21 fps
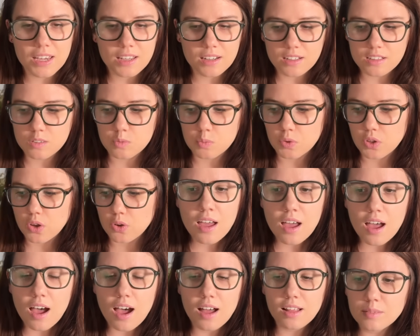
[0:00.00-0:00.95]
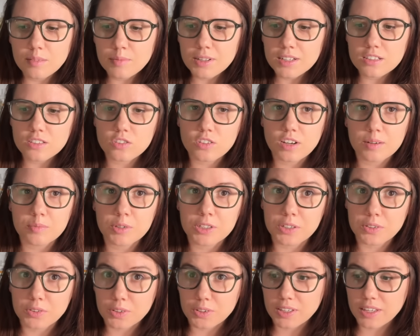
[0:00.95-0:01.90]
it explode. Uh, describe what
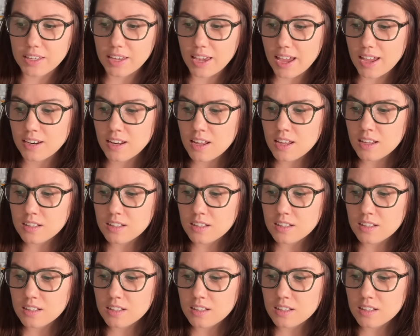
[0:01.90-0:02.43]
you're looking at.